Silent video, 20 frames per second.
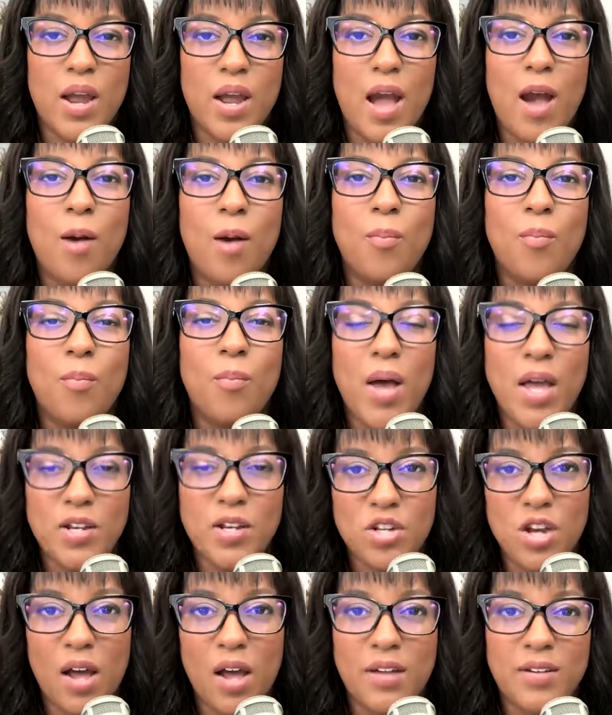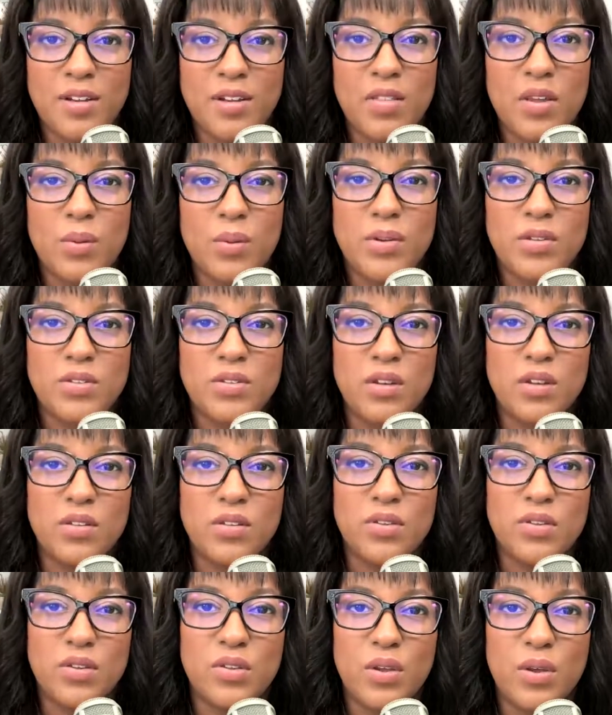how much content there was to
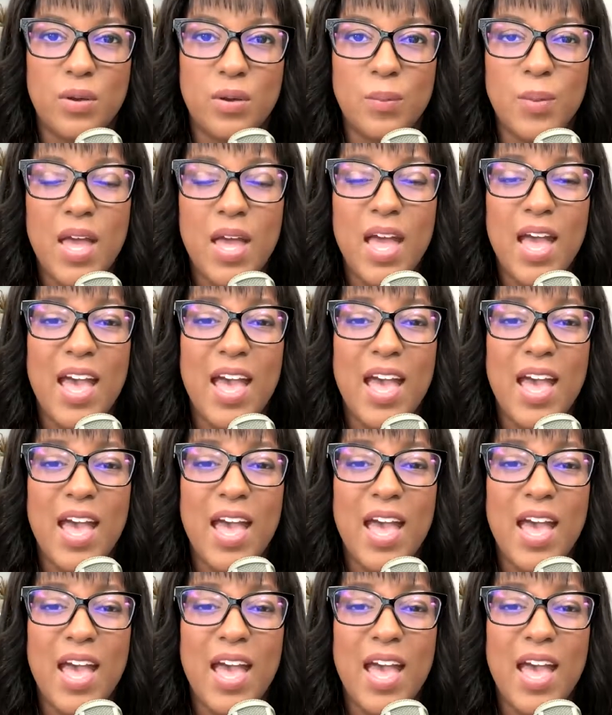consume,